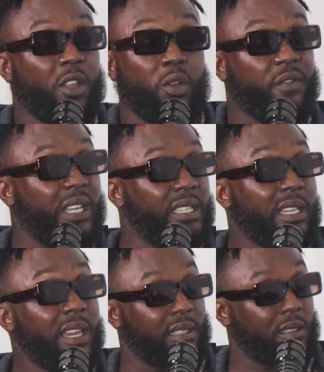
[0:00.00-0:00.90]
It don't even
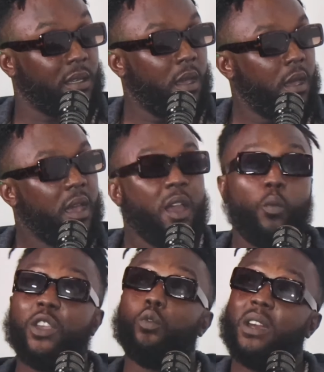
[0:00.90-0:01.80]
exist. Mm.
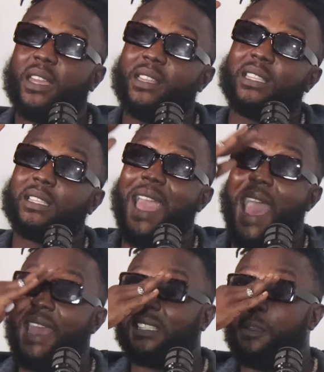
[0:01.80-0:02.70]
When you look in the
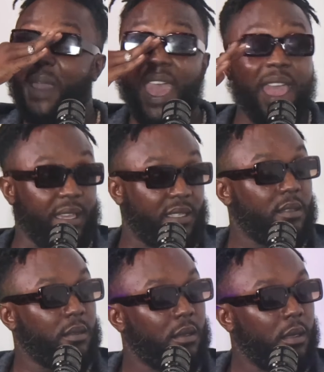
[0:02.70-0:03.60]
sky, it's the past.